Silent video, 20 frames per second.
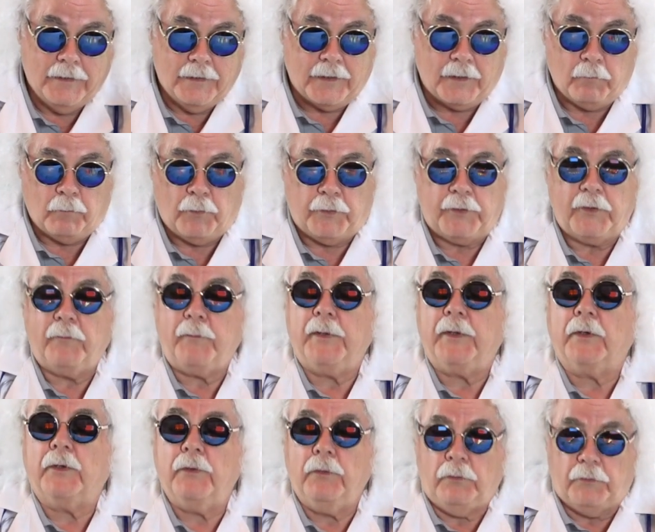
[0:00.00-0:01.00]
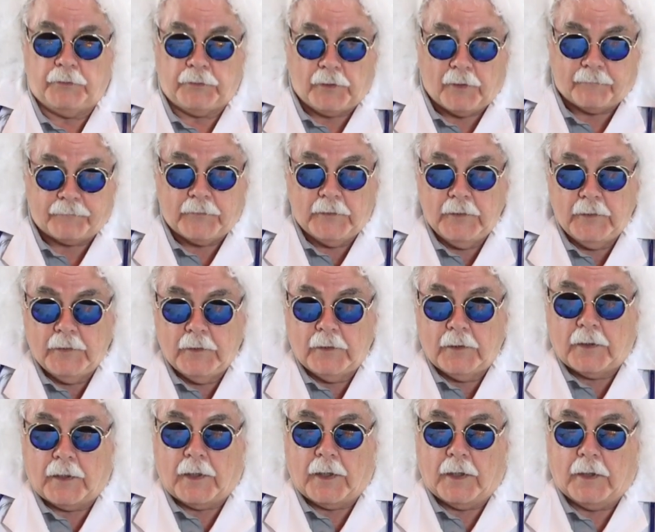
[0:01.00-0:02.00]
it wouldn't have been cool enough
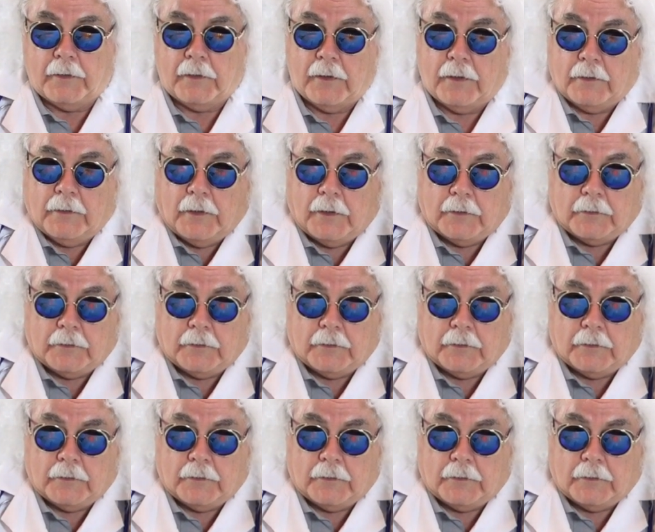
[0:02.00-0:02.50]
and